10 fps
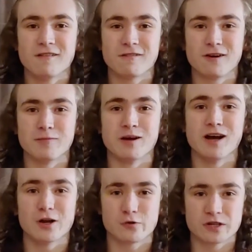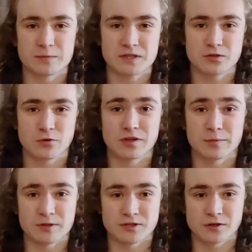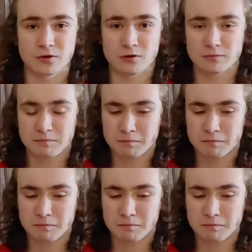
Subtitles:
from A Christmas Story, the musical.